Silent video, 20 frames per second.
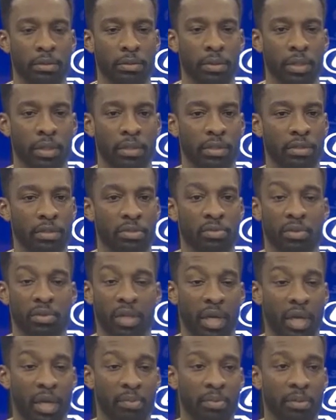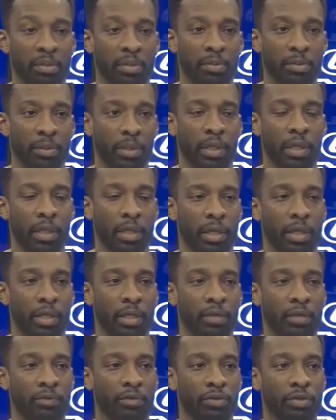just what happened. I mean, I can't
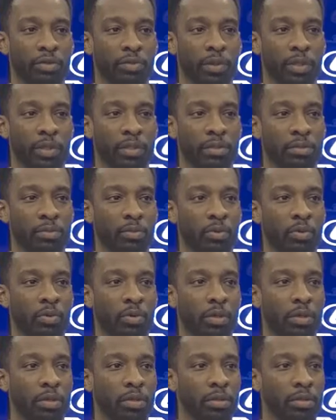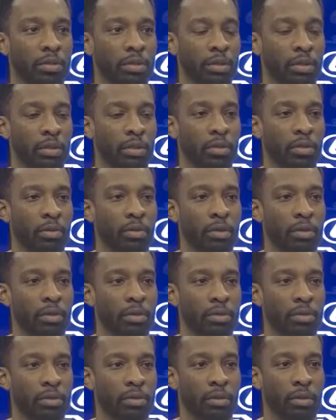give you too much more, you know,
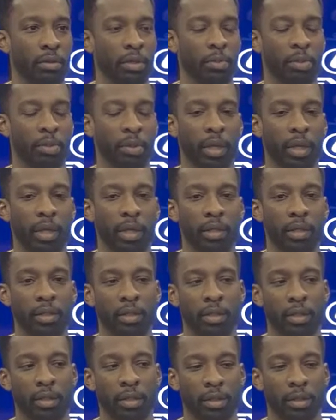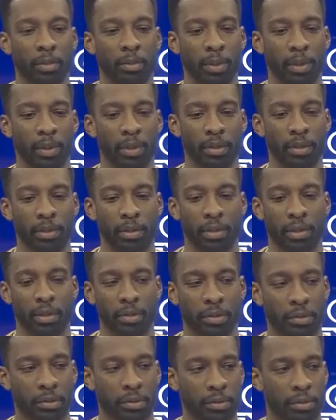on the play. But, you
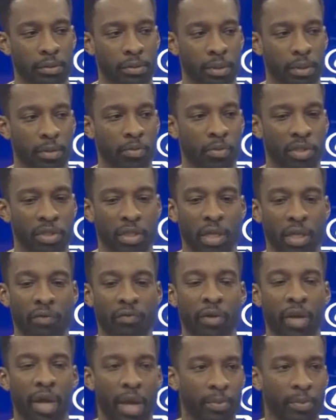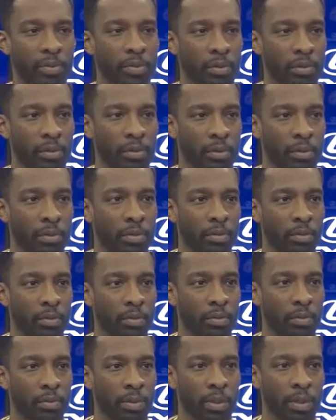know, I wish it never happened.
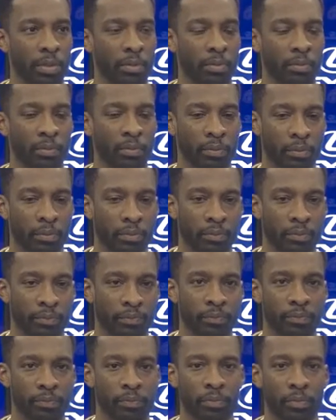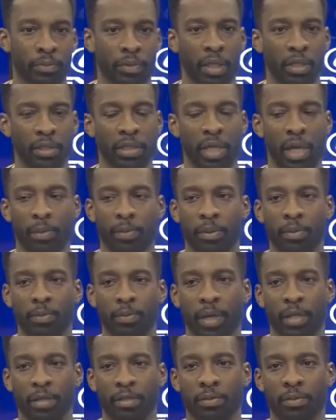But things happen in
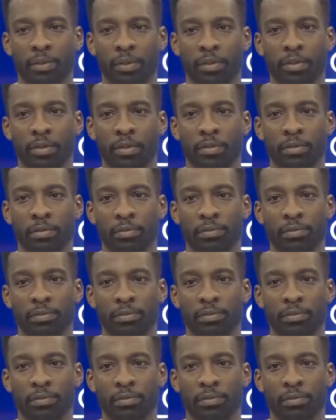basketball, you know.